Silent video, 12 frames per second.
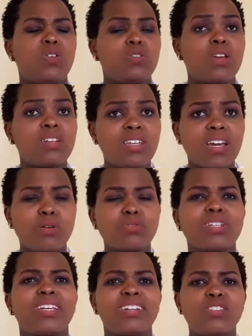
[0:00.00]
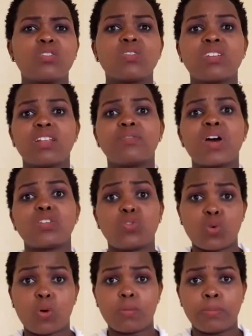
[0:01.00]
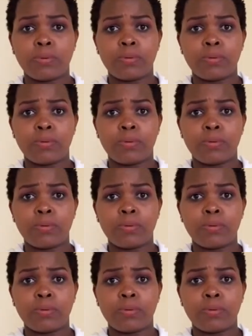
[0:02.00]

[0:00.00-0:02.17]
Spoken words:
starting out, to get yourself a job.